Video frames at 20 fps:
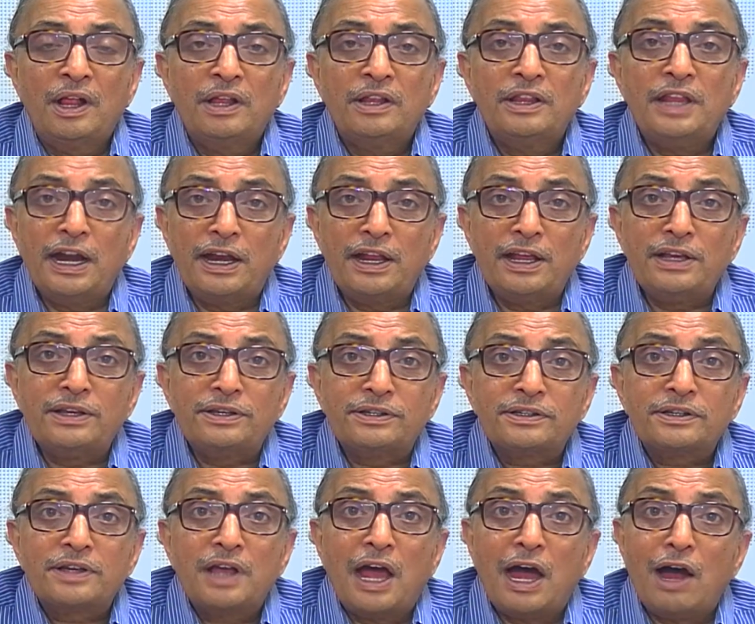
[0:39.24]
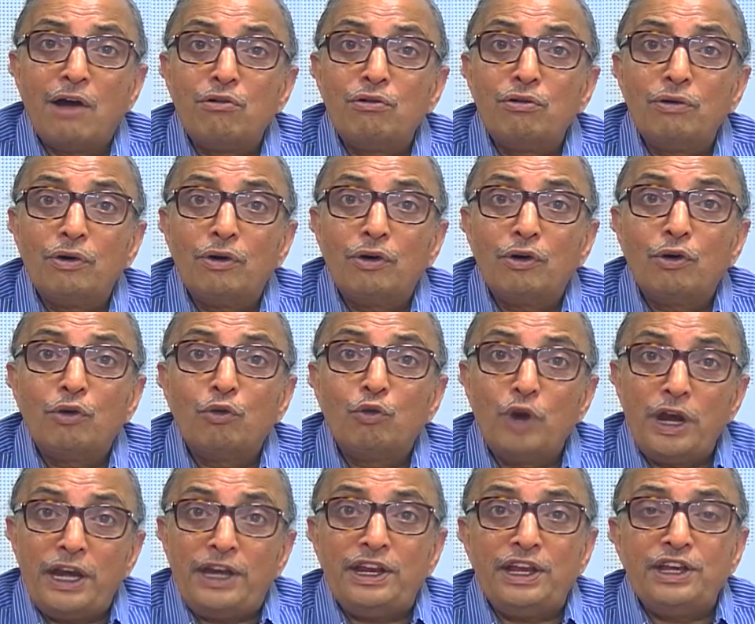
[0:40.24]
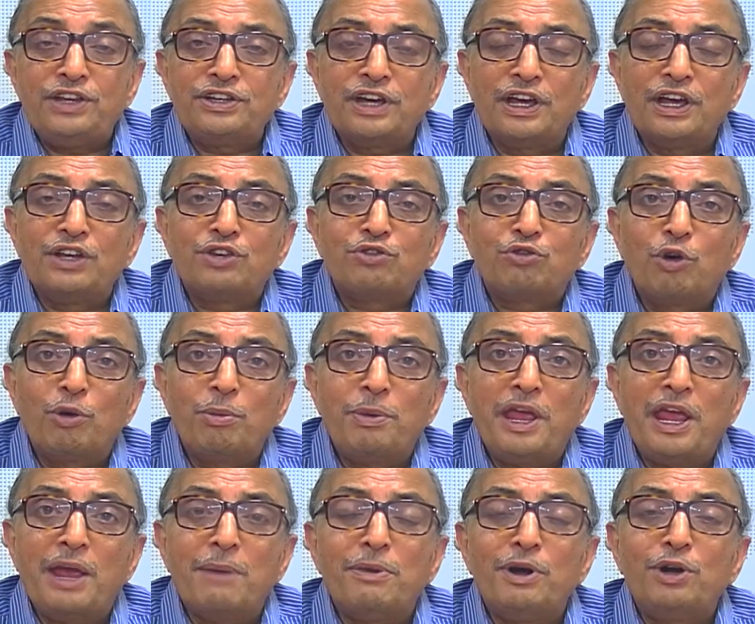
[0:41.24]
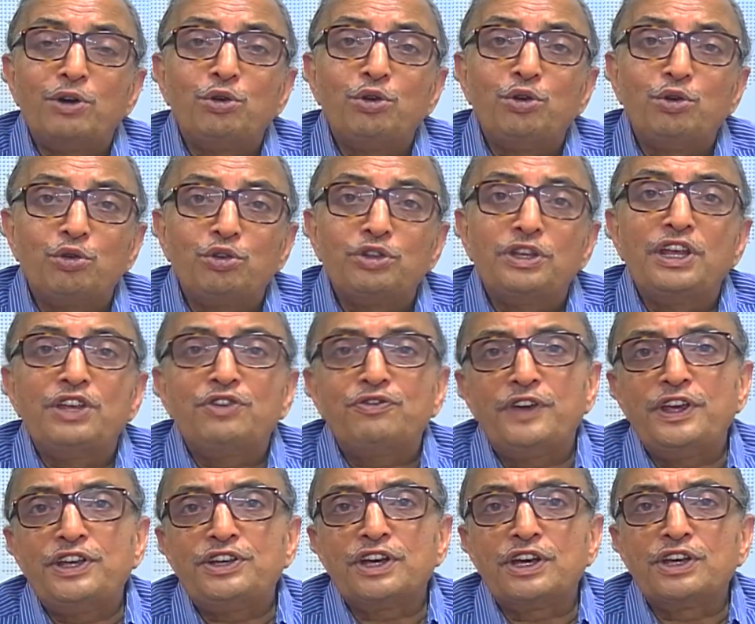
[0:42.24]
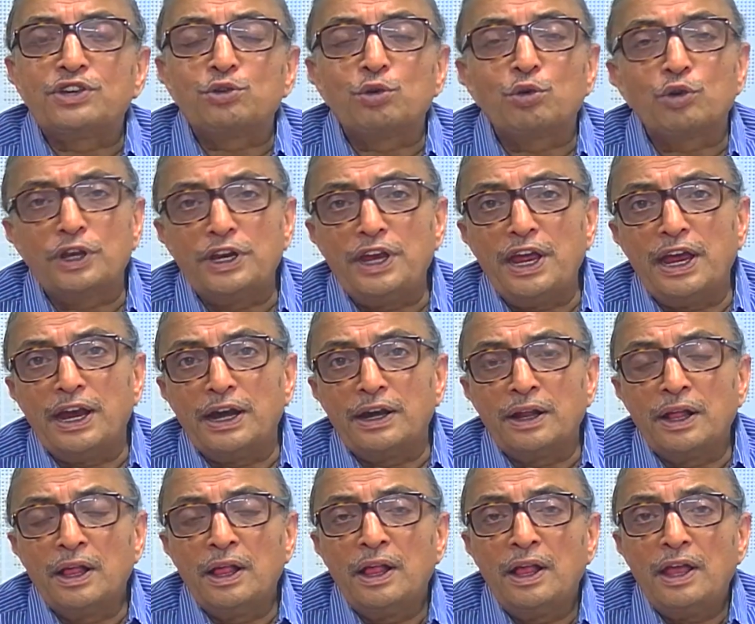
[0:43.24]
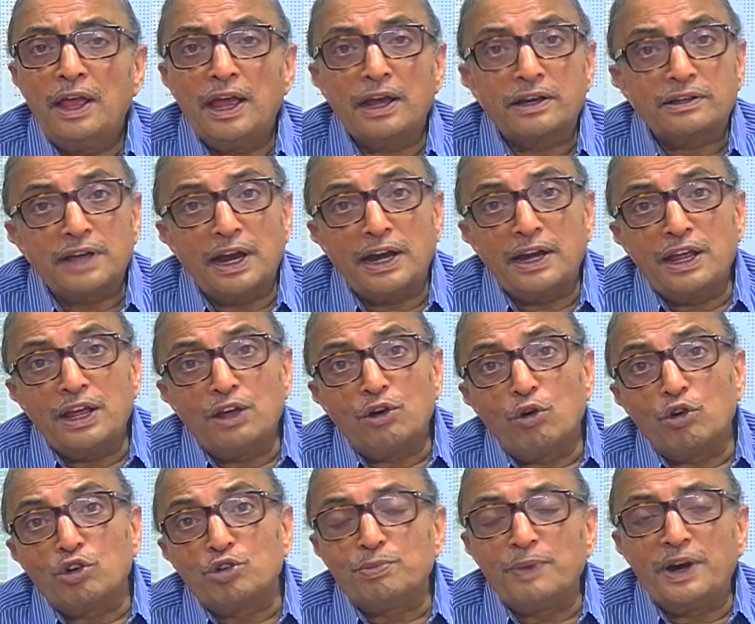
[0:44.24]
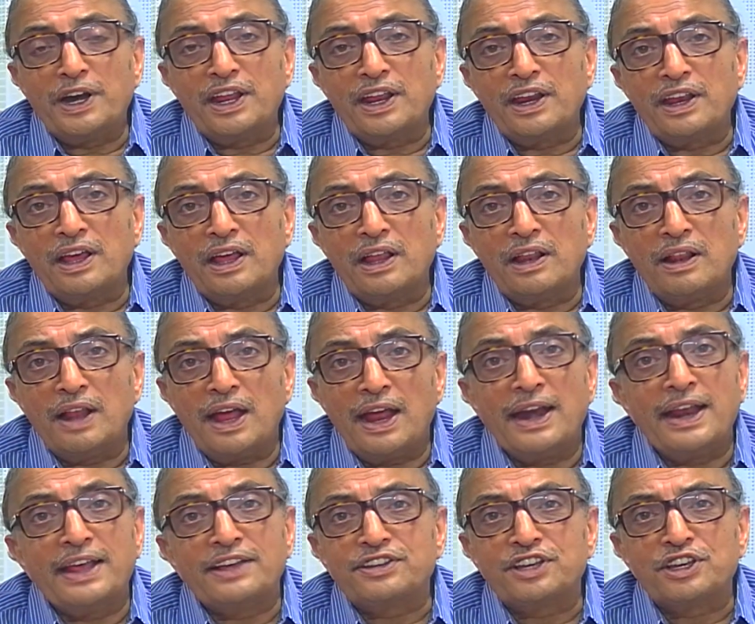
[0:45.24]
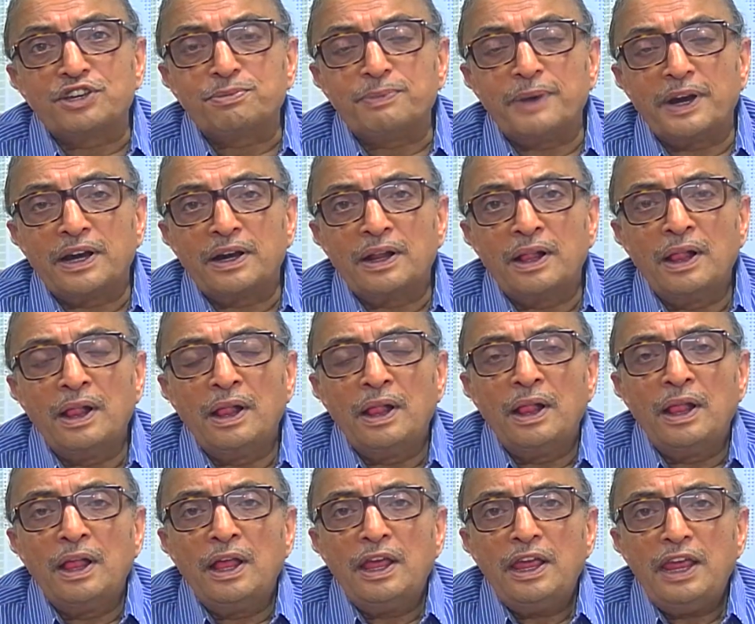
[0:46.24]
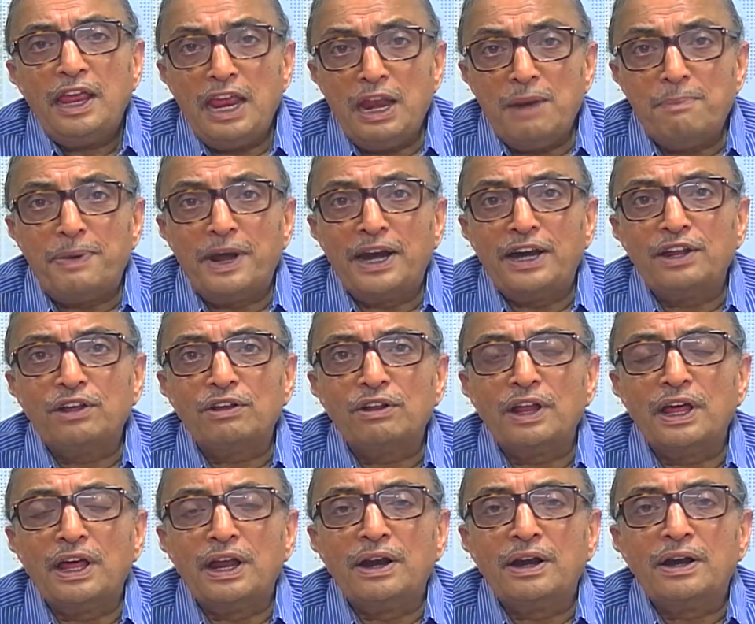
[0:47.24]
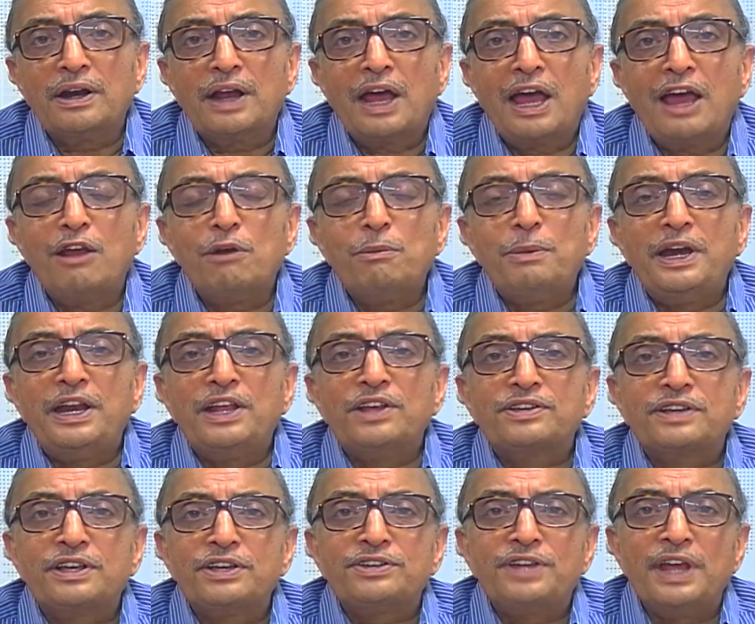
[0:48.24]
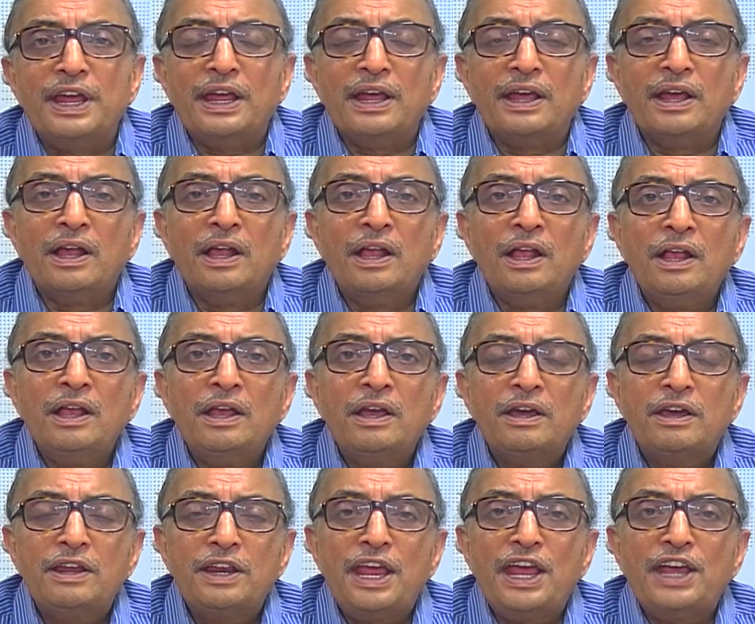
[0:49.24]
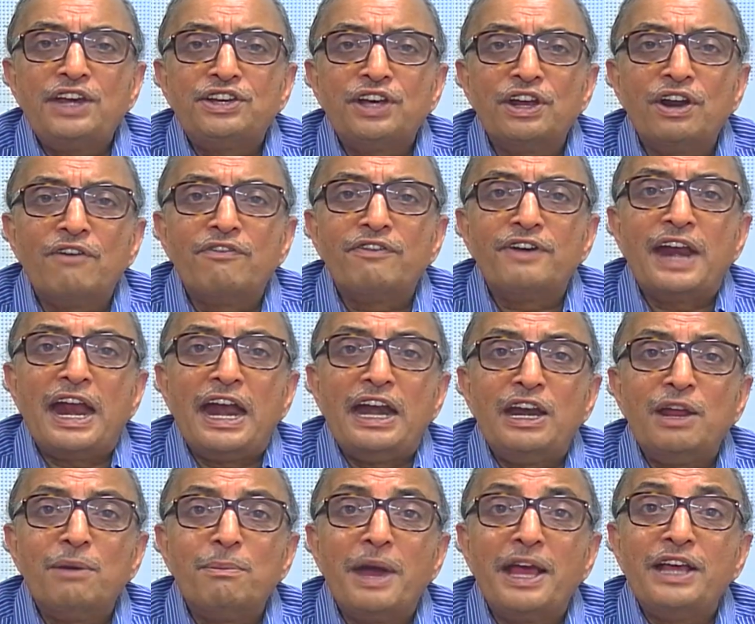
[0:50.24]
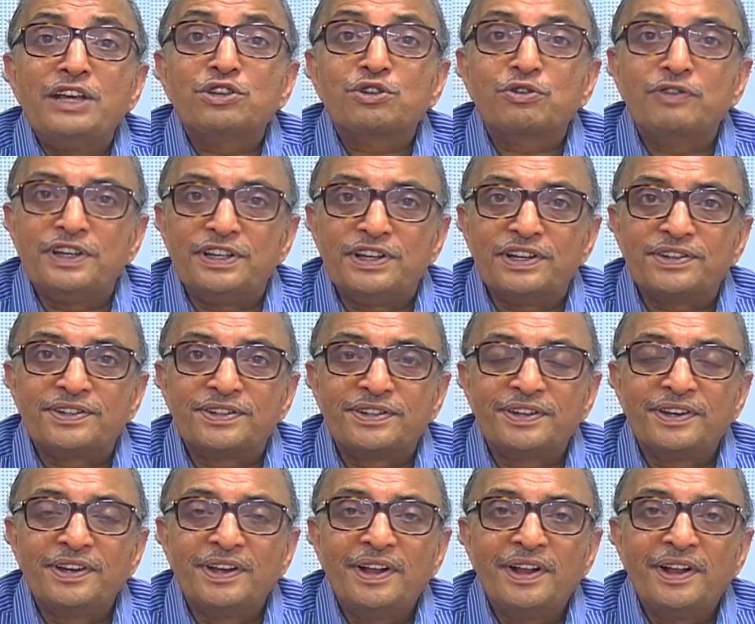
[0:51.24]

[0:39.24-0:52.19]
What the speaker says: that is how we teachers would be able to use these features to create exciting course material and assessment. In particular, I will be discussing creation of randomized quizzes.